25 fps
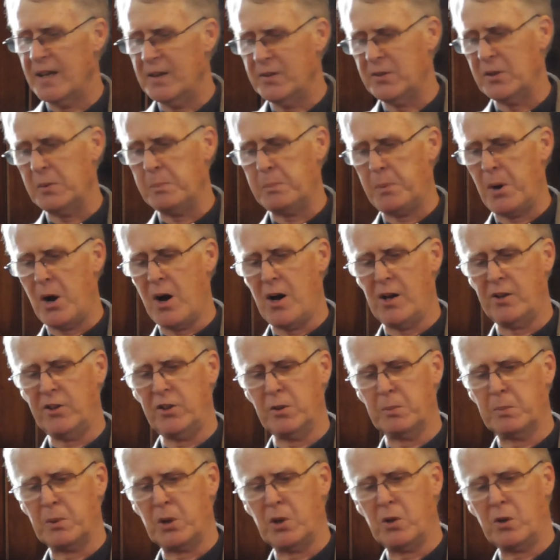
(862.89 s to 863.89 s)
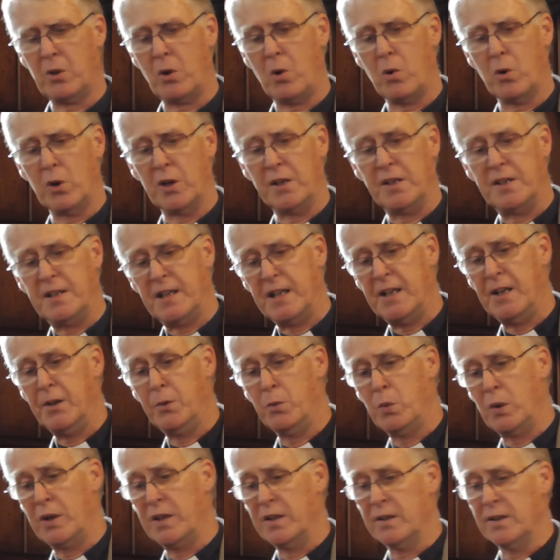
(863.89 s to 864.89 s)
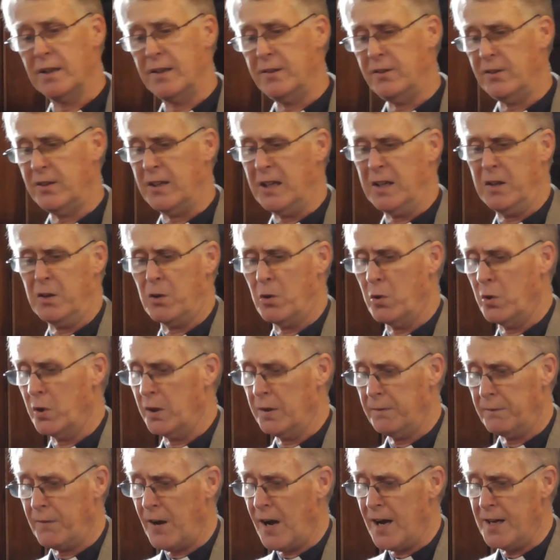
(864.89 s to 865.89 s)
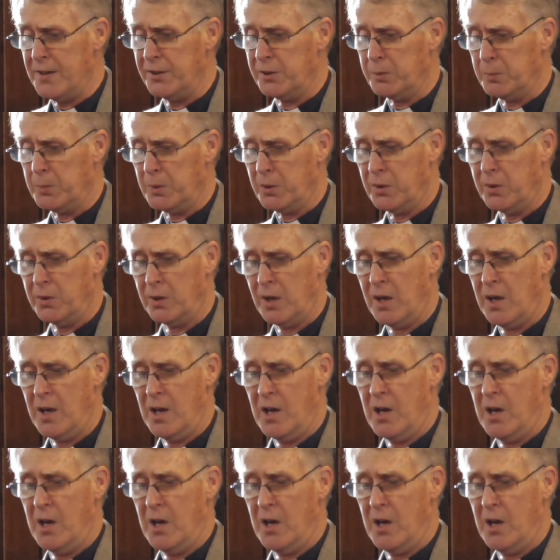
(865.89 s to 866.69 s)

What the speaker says: is it possible or indeed realistic or advisable